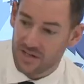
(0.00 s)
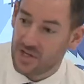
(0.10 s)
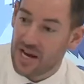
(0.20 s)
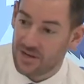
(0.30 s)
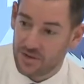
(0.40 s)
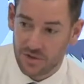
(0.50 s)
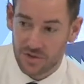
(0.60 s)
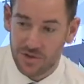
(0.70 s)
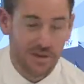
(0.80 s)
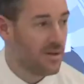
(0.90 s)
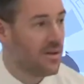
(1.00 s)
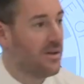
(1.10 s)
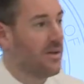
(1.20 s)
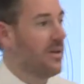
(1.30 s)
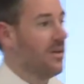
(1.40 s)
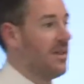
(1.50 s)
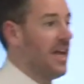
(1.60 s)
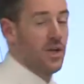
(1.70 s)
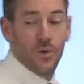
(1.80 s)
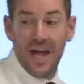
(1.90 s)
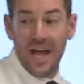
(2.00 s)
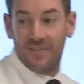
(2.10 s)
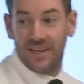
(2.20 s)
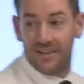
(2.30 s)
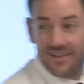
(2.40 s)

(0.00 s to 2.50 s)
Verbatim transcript: of the challenges that you were having?